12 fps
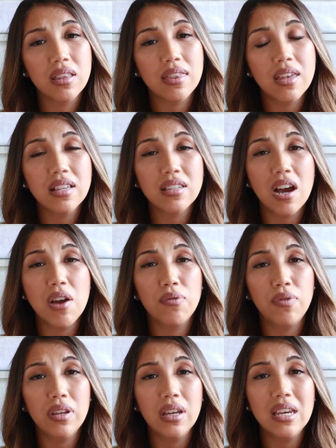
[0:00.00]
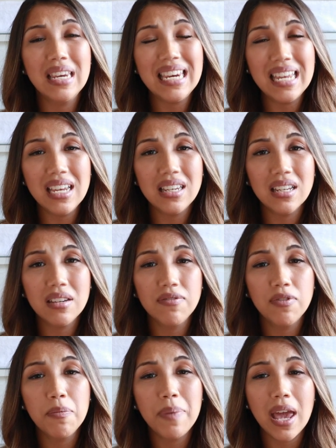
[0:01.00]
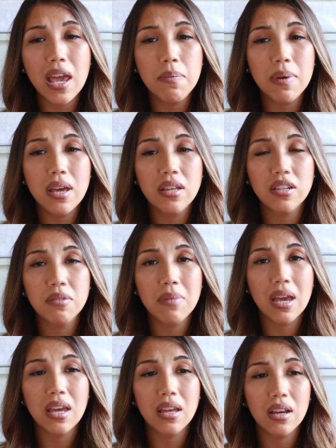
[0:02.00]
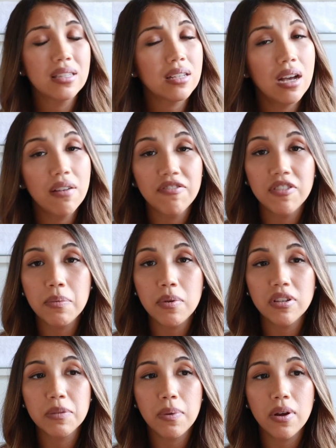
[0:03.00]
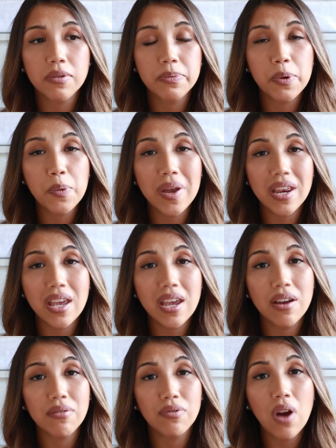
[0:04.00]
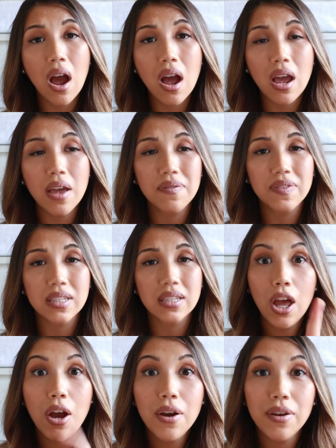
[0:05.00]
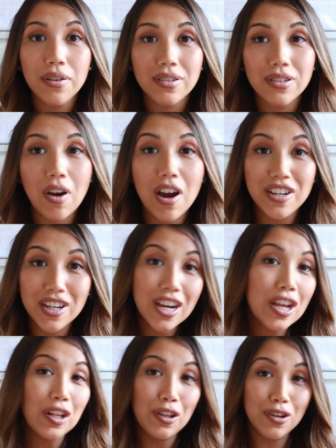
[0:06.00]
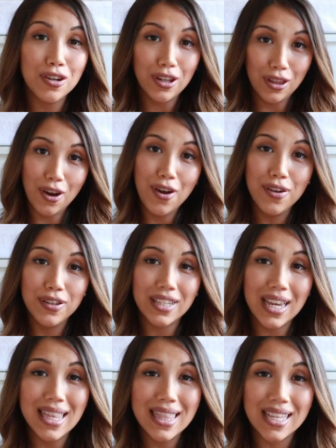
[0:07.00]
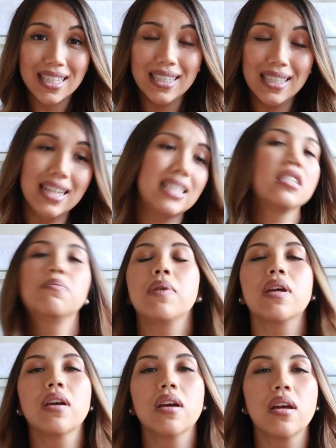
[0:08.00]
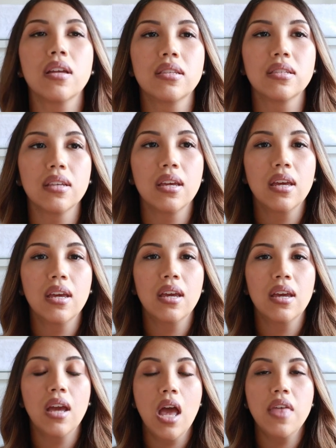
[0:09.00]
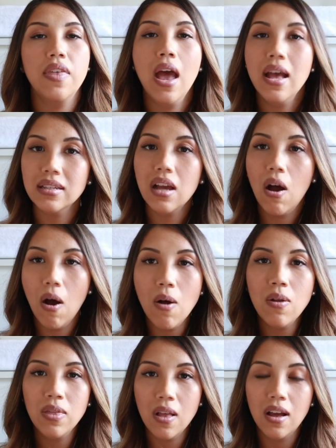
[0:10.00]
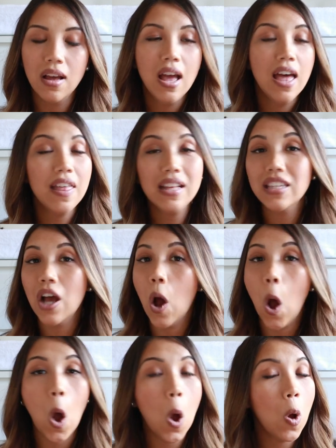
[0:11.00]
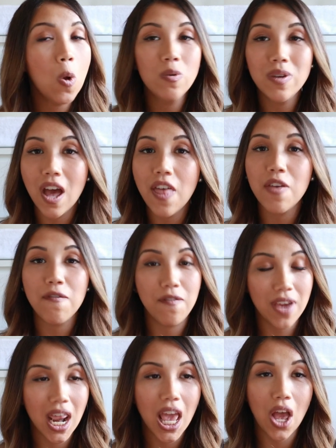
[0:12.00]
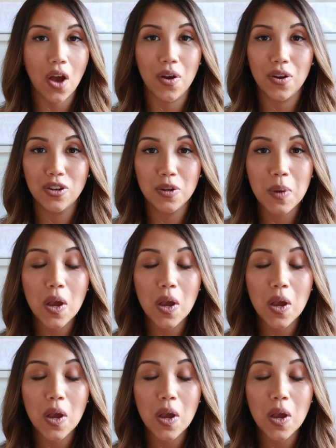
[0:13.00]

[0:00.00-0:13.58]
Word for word: the things I really needed for baby to make it as comfortable as possible when he arrives. Clothes. So I didn't include clothes in this list because there's a whole lot. That's a whole nother video, to